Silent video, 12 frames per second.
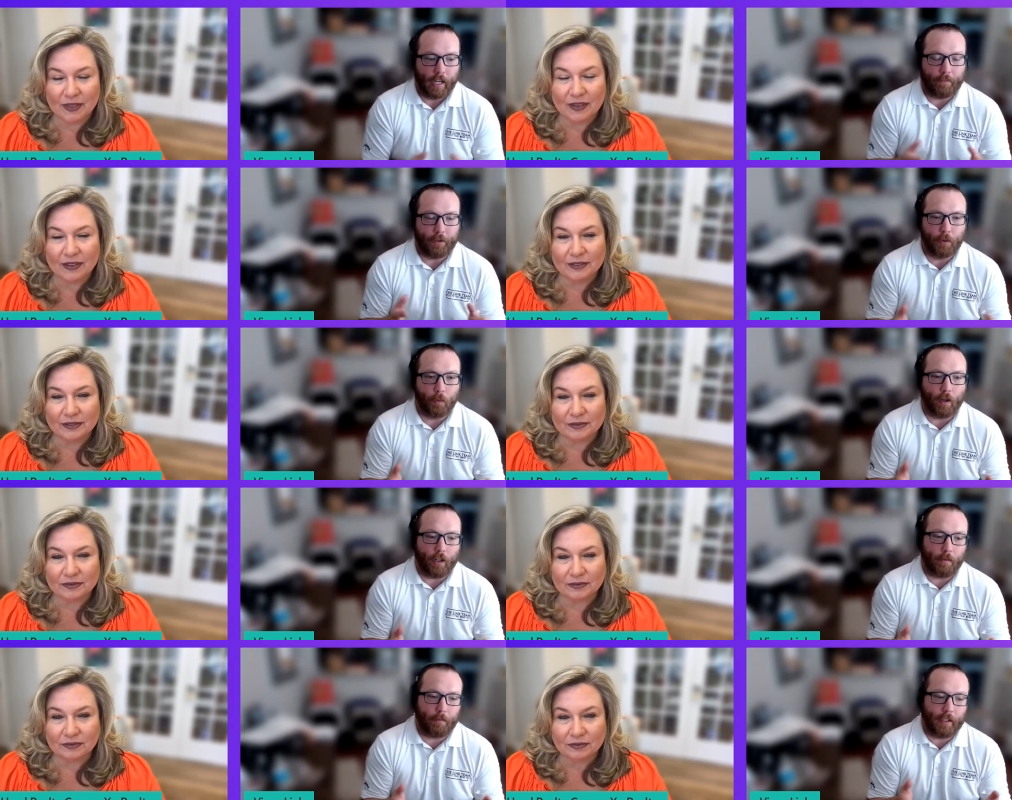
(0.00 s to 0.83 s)
Speaker 1: If you
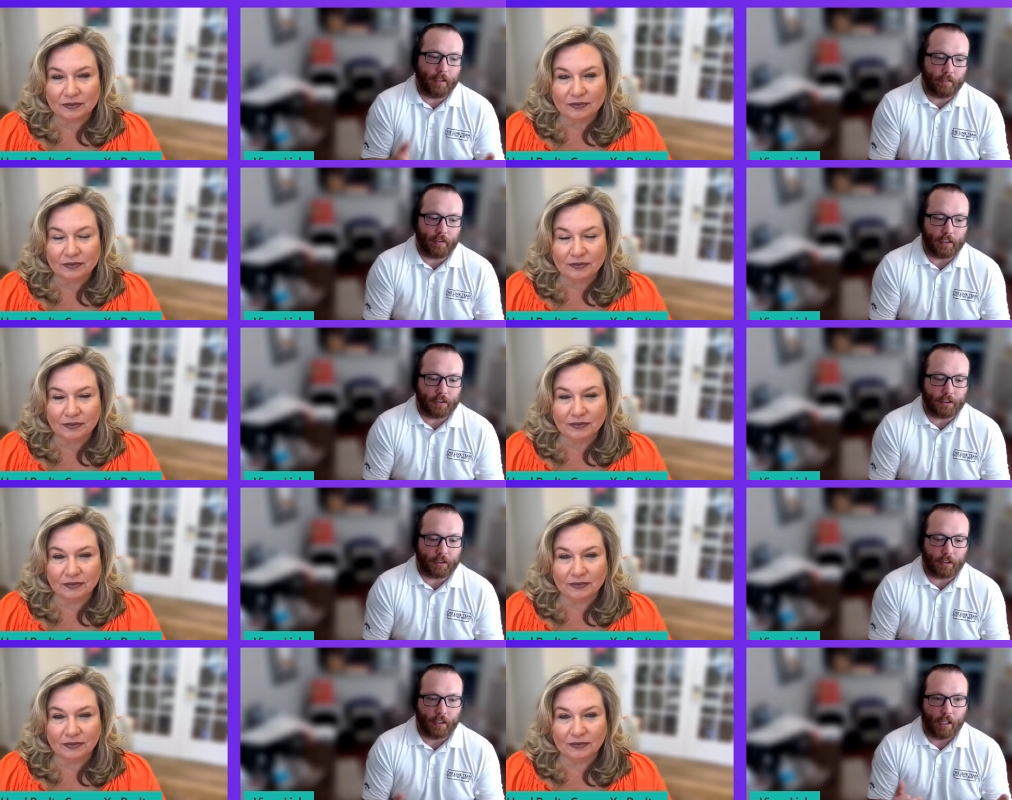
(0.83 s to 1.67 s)
want to be an
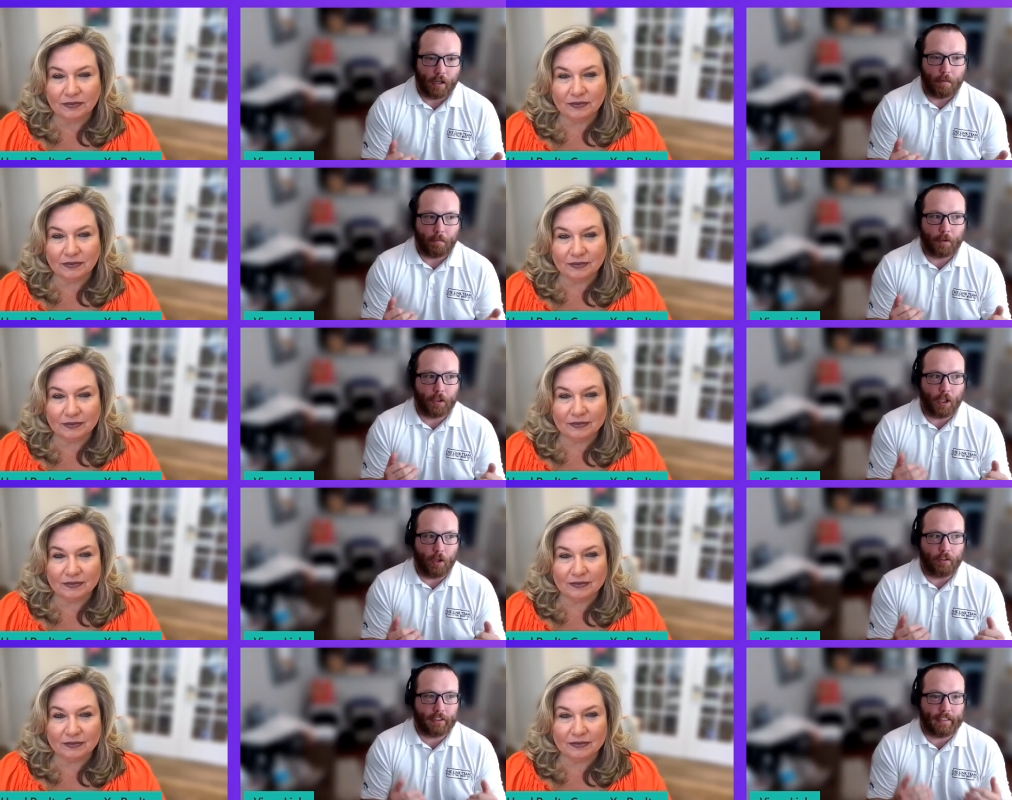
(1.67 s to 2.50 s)
investor,
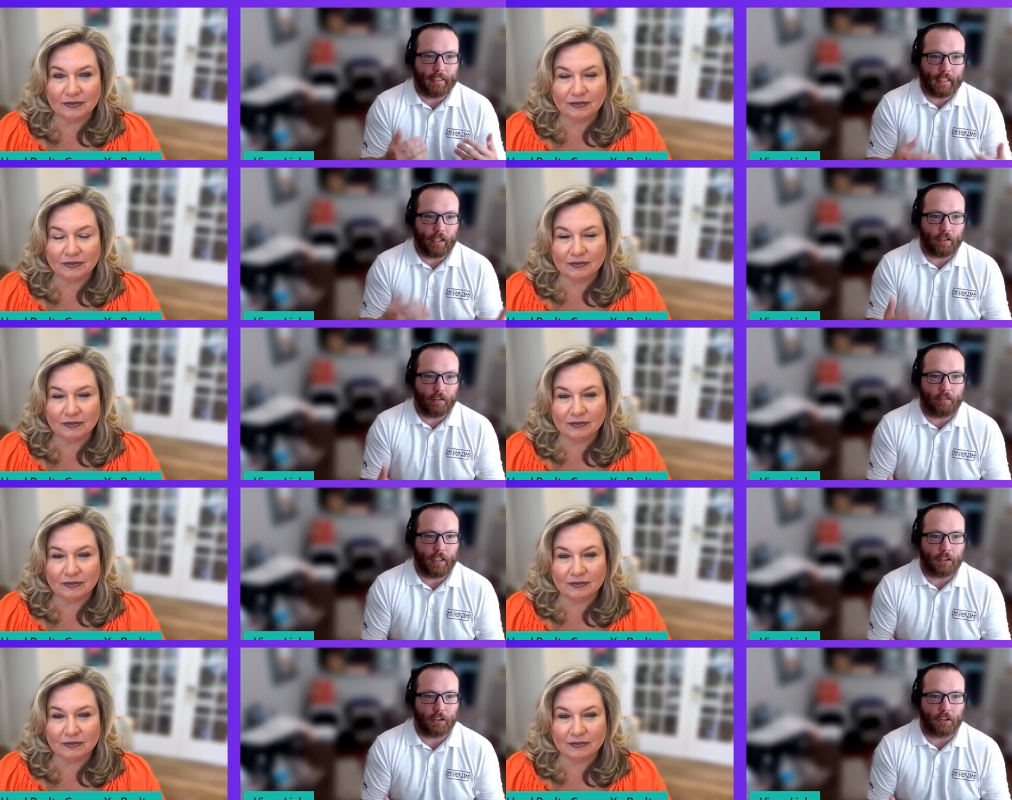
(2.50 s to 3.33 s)
go seek out
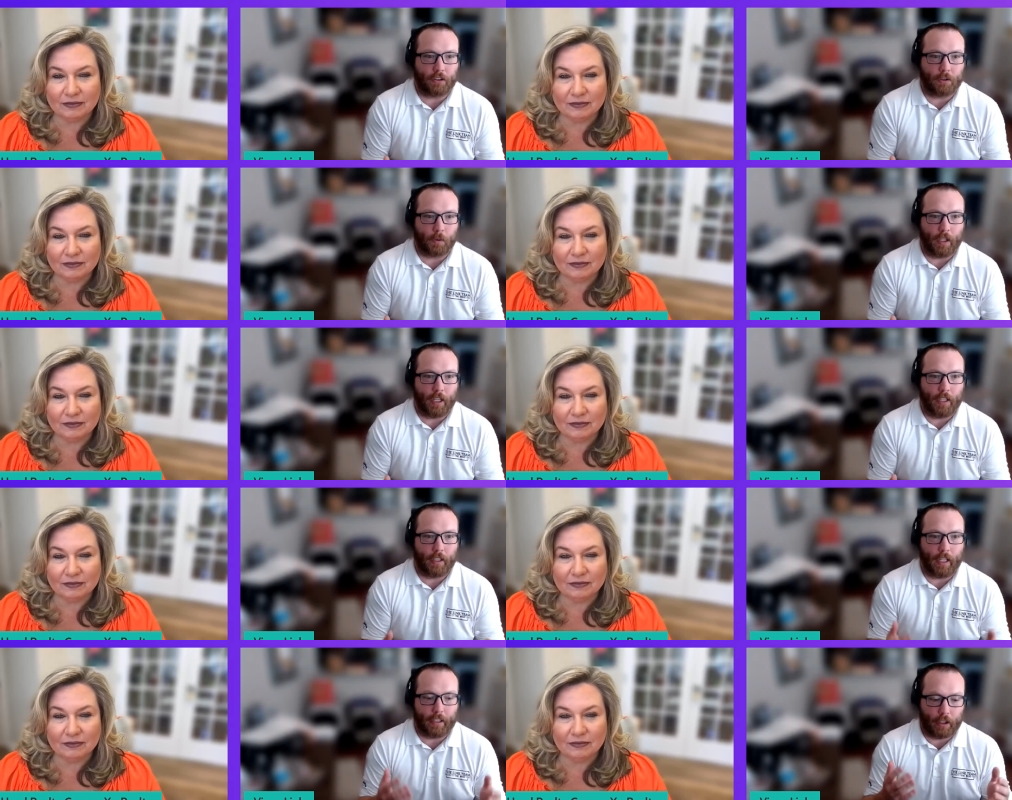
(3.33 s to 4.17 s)
investors,
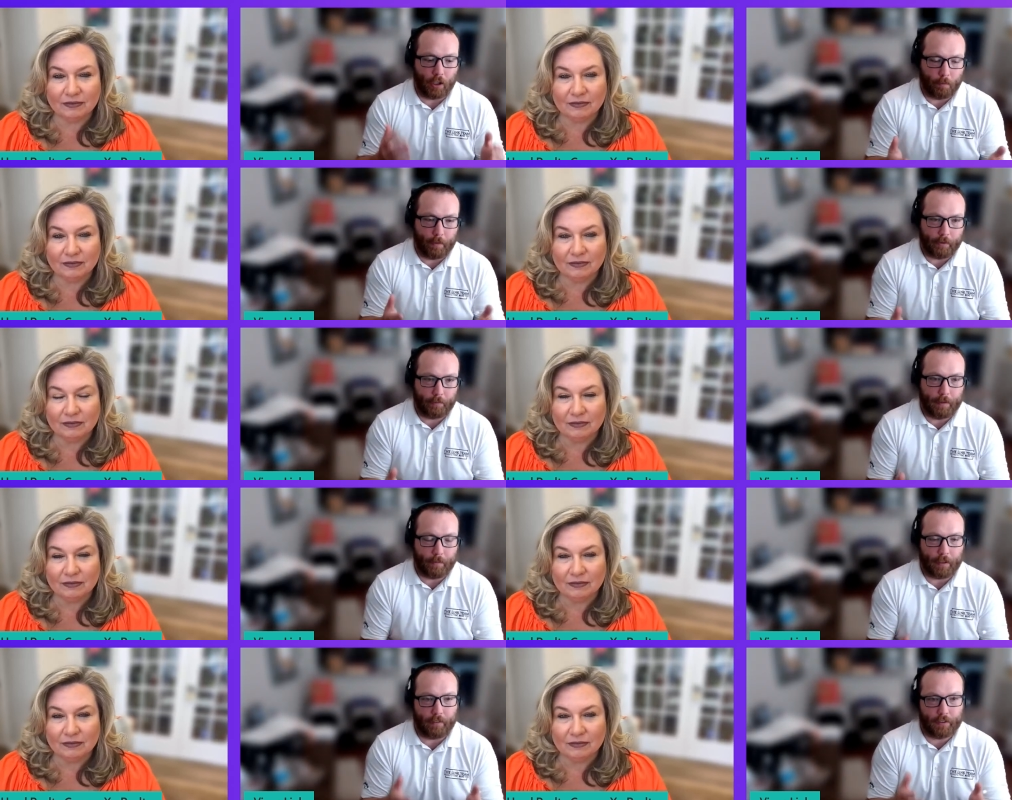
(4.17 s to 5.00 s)
right? Like, go be with
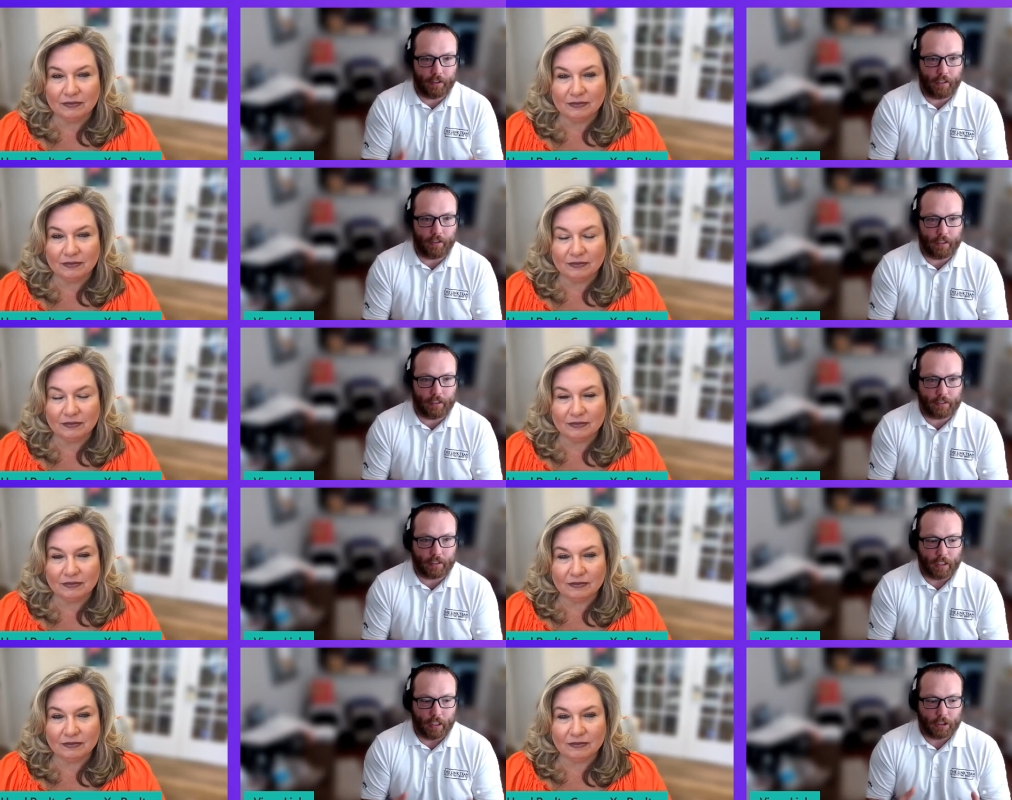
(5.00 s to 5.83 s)
people that have done
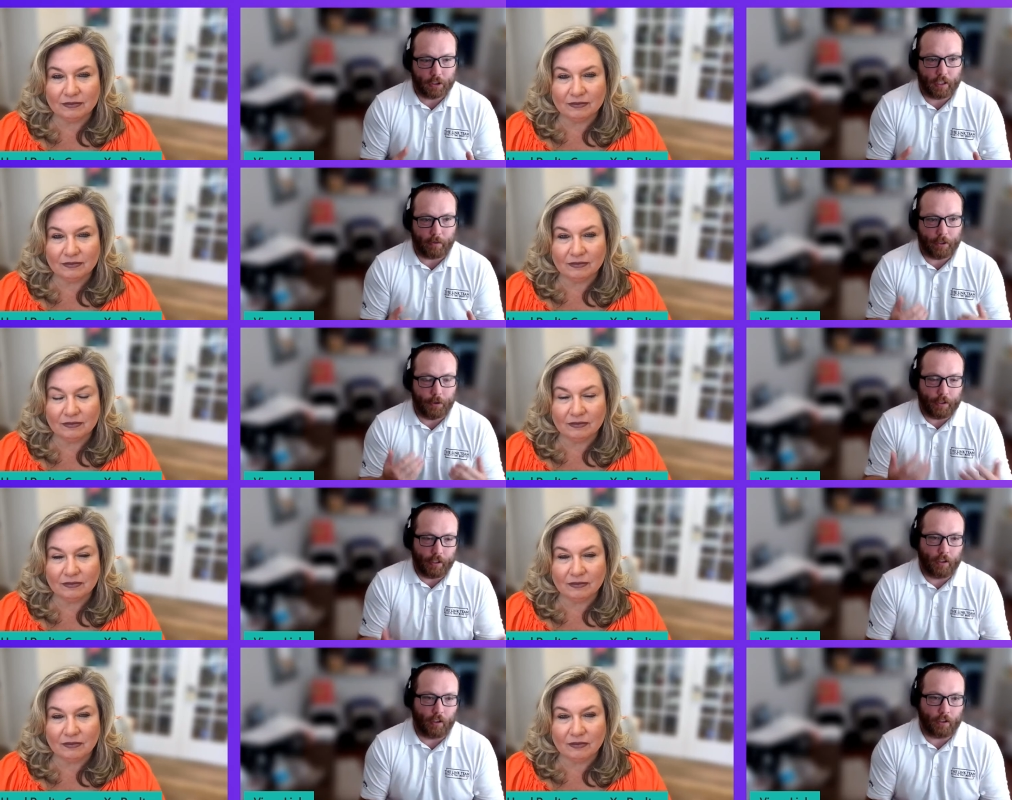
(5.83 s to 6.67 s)
this, so that way you
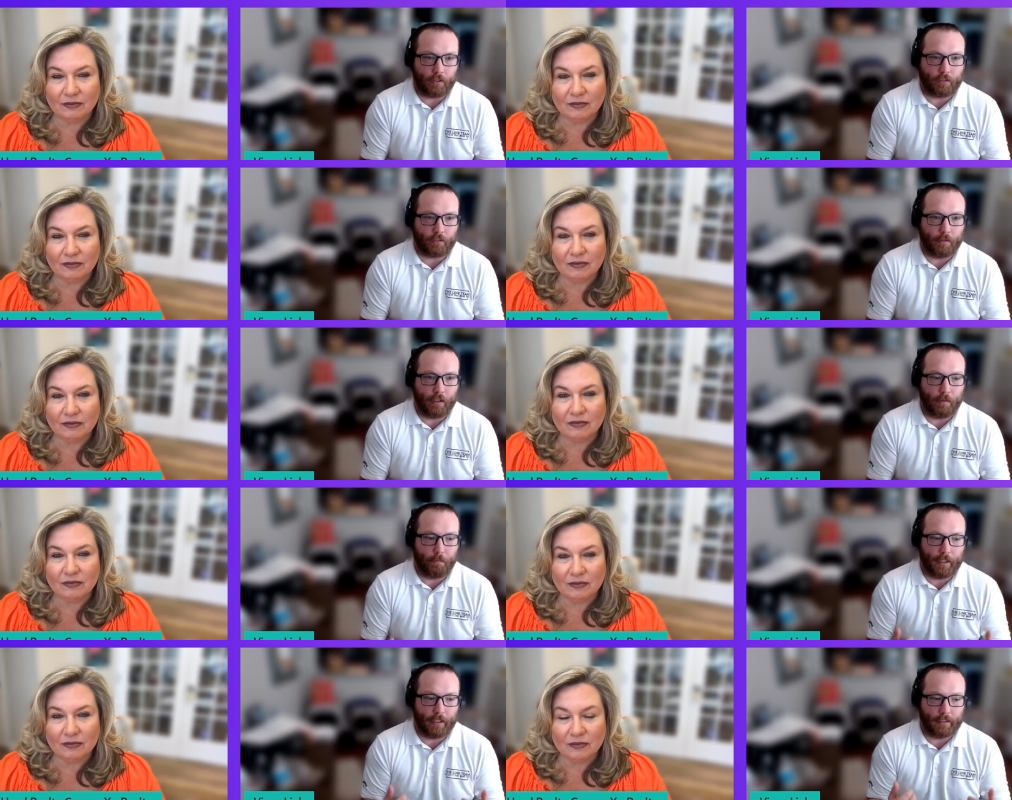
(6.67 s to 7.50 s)
can learn from them.
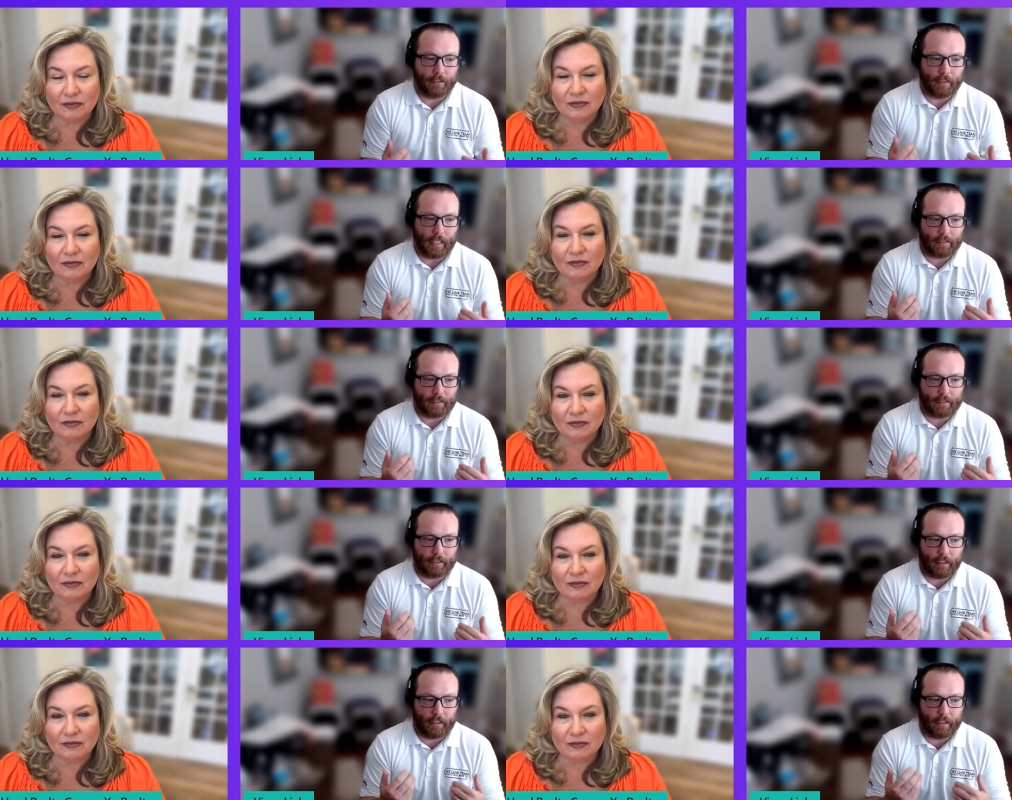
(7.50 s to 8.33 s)
Because that's
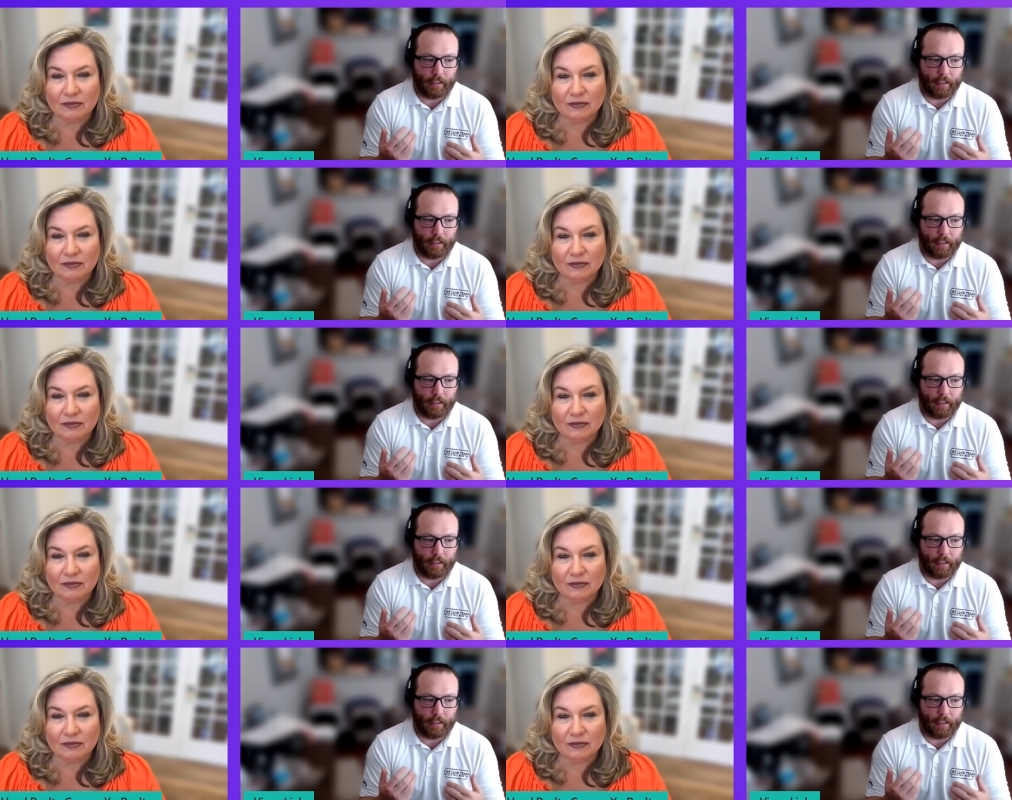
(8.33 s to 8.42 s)
uh,